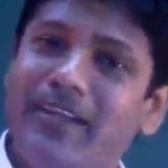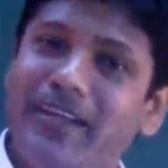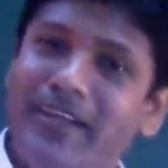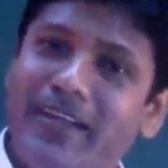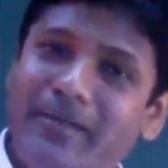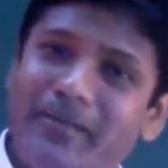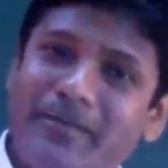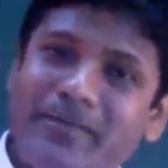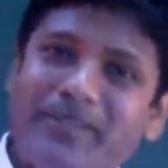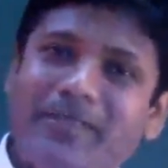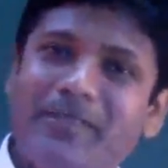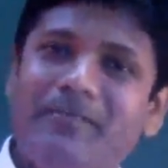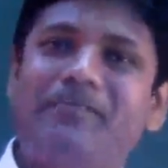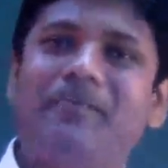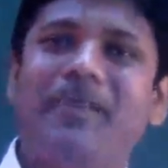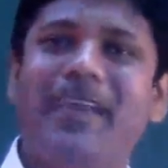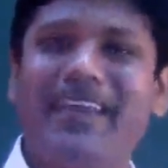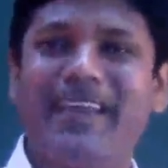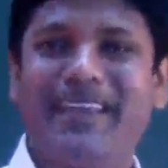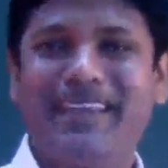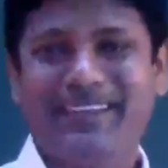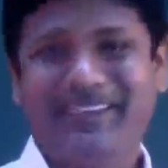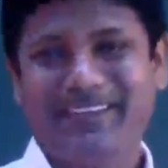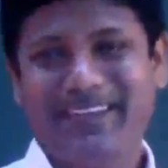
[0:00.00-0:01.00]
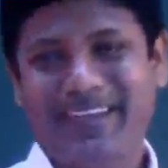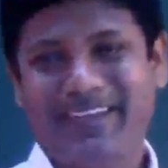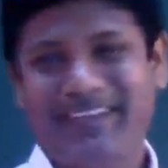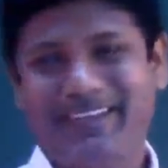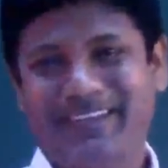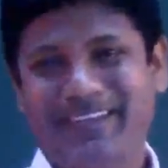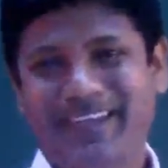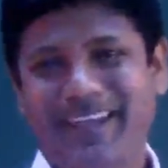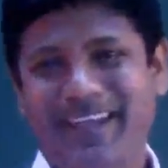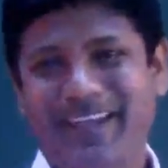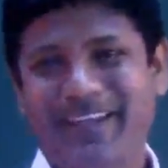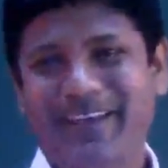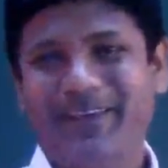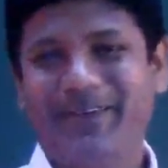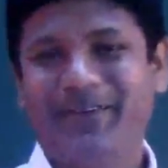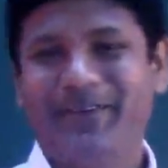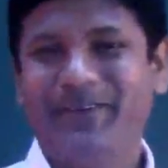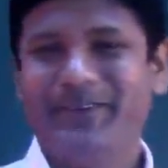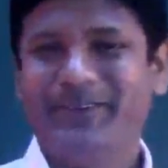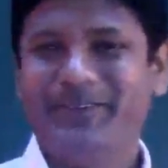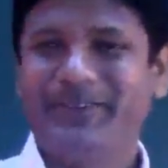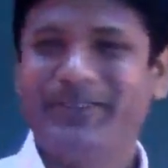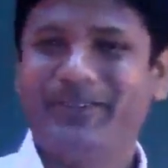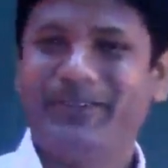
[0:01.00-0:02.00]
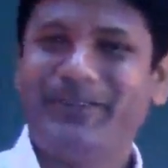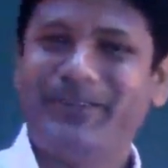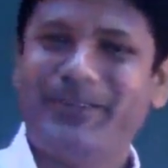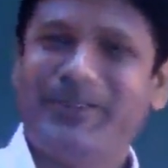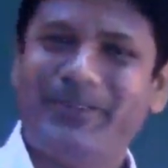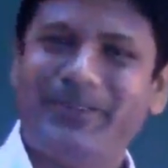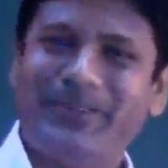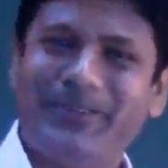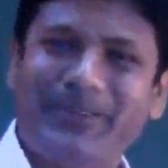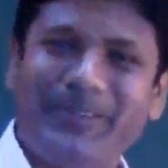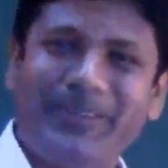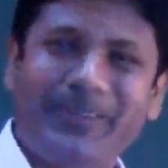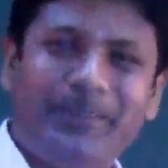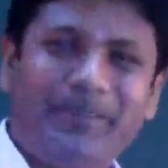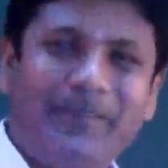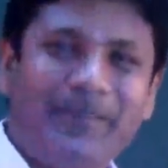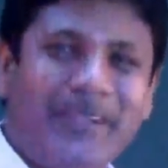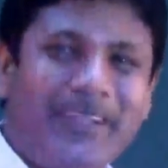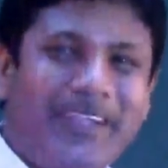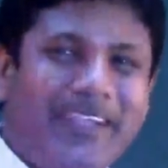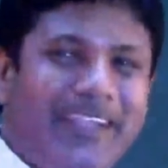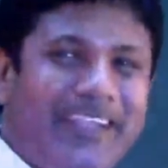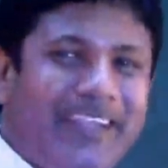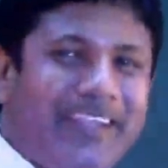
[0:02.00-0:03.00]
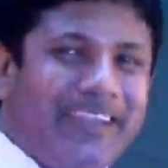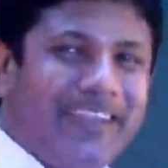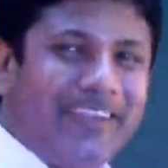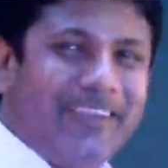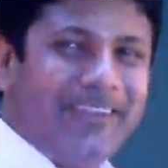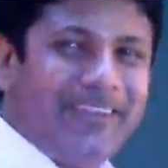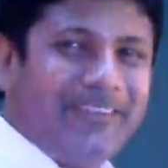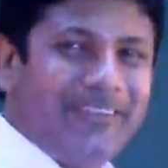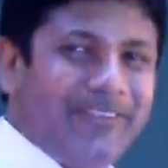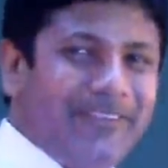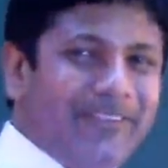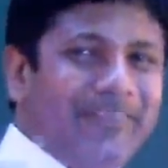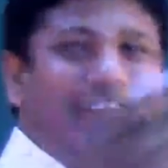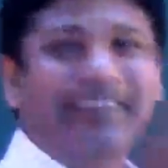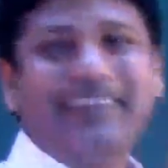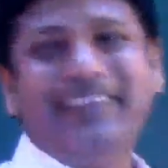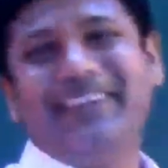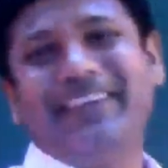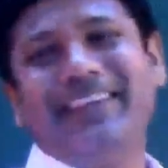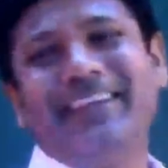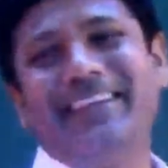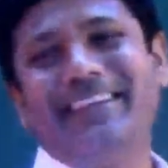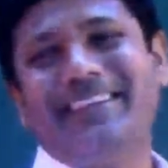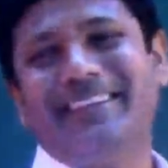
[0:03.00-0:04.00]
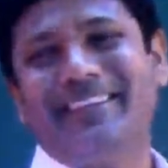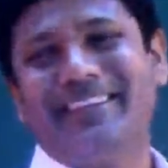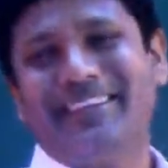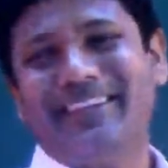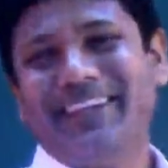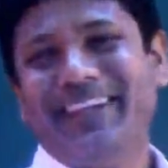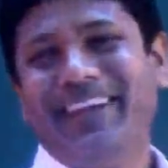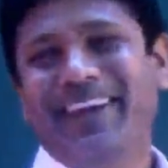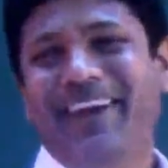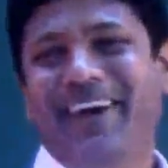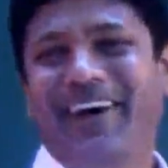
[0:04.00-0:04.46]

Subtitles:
and Mr. Mac is excited also to be here to teach.